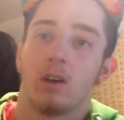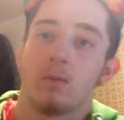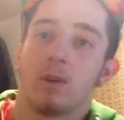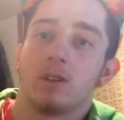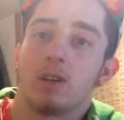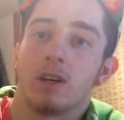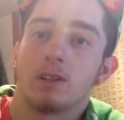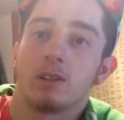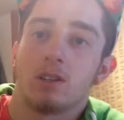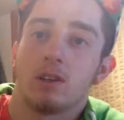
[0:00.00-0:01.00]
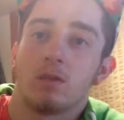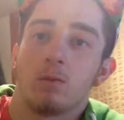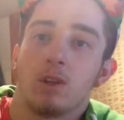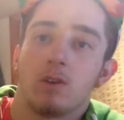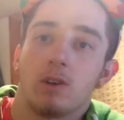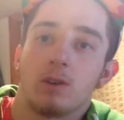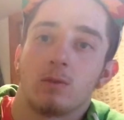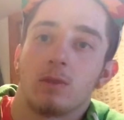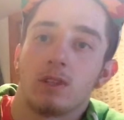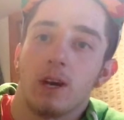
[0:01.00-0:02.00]
But as you can see with the blue, it goes
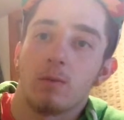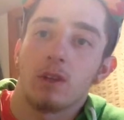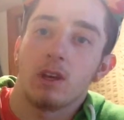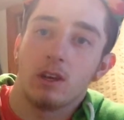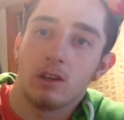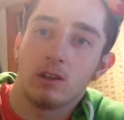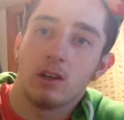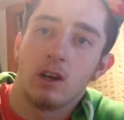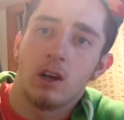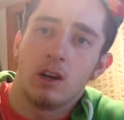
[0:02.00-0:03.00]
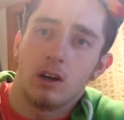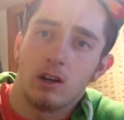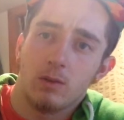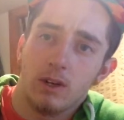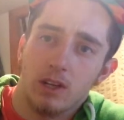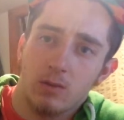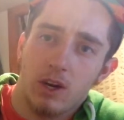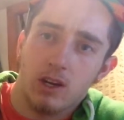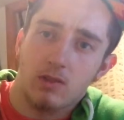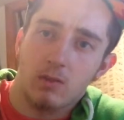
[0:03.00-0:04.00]
from the top of the head all the way down the
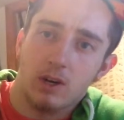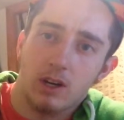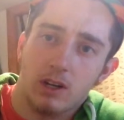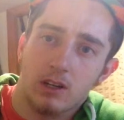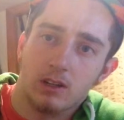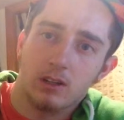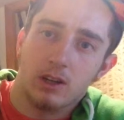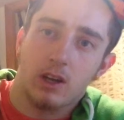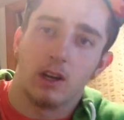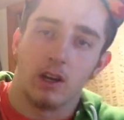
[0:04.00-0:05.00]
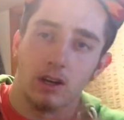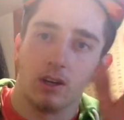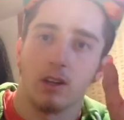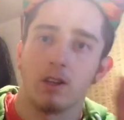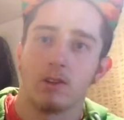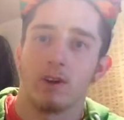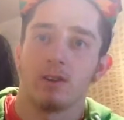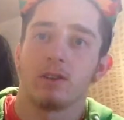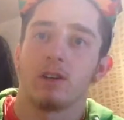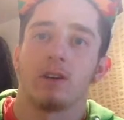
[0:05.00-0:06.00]
back of your body and underneath
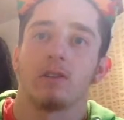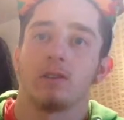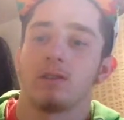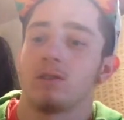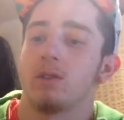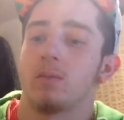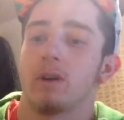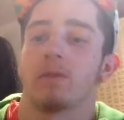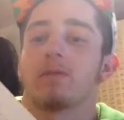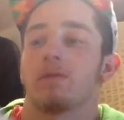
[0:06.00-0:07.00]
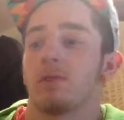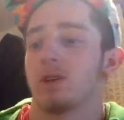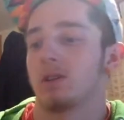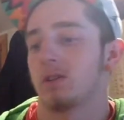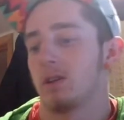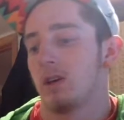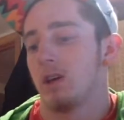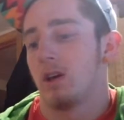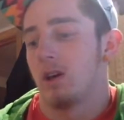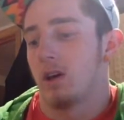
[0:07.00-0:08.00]
around your heel to the bottom of your foot.
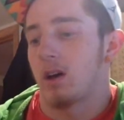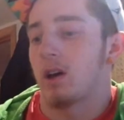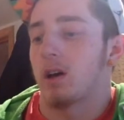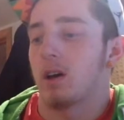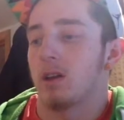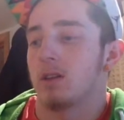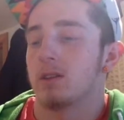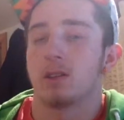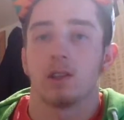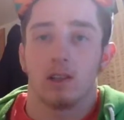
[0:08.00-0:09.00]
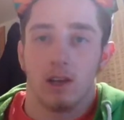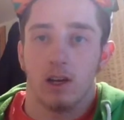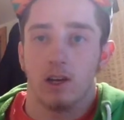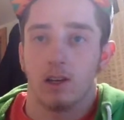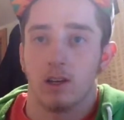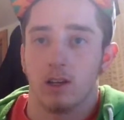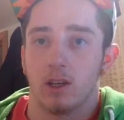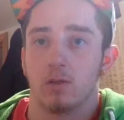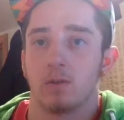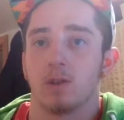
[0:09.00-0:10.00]
This is the line that
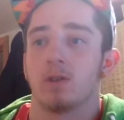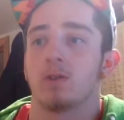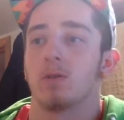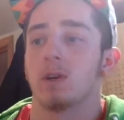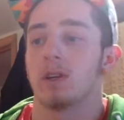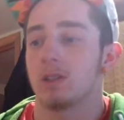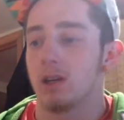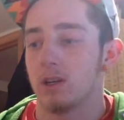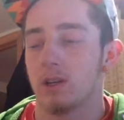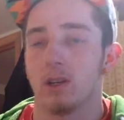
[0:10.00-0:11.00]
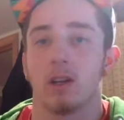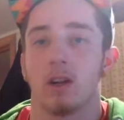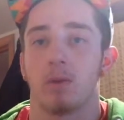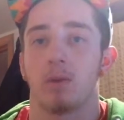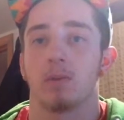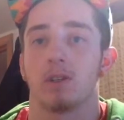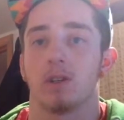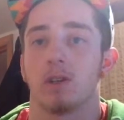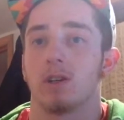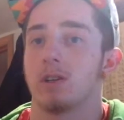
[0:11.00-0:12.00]
keeps you extended in an upright
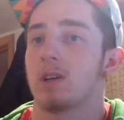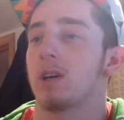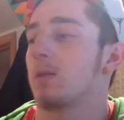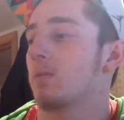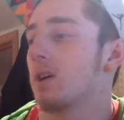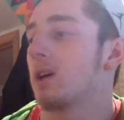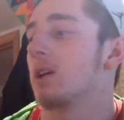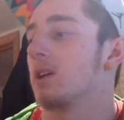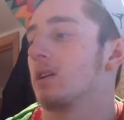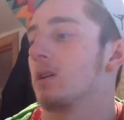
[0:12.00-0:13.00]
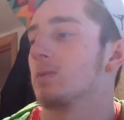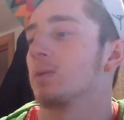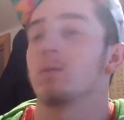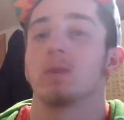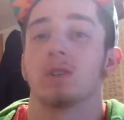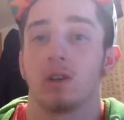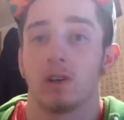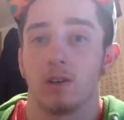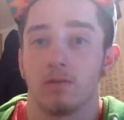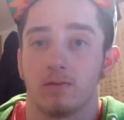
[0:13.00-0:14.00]
position all the time, and it comes with maturity.